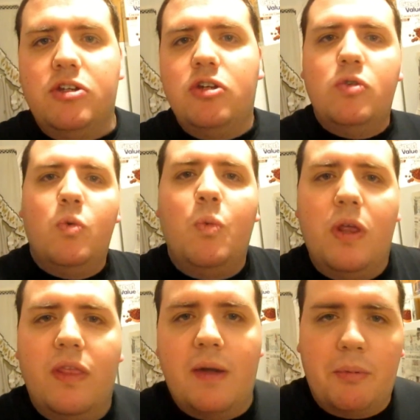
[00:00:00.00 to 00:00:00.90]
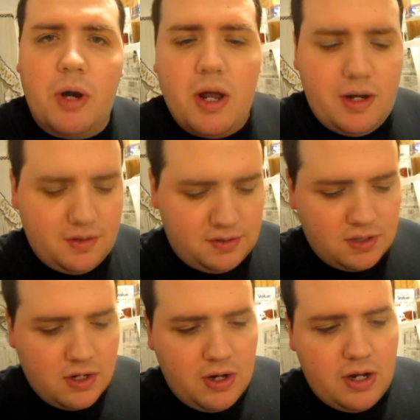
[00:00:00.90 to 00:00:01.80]
you win that
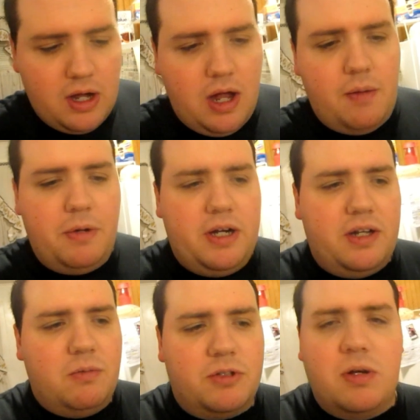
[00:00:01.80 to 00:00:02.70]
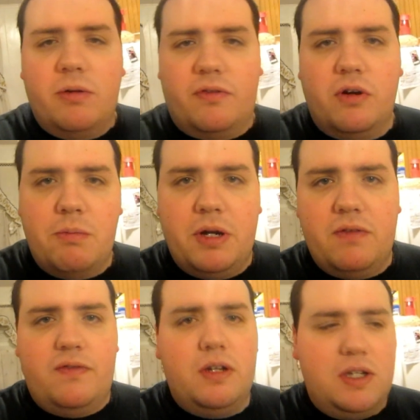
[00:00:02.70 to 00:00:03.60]
prize um, and it was going for a
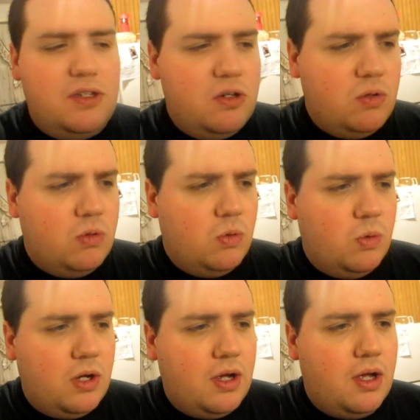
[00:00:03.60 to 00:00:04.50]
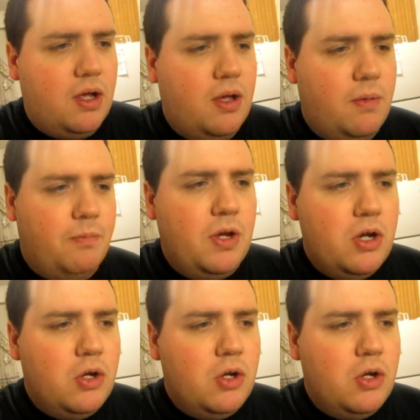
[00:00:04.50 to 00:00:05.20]
benefit to um,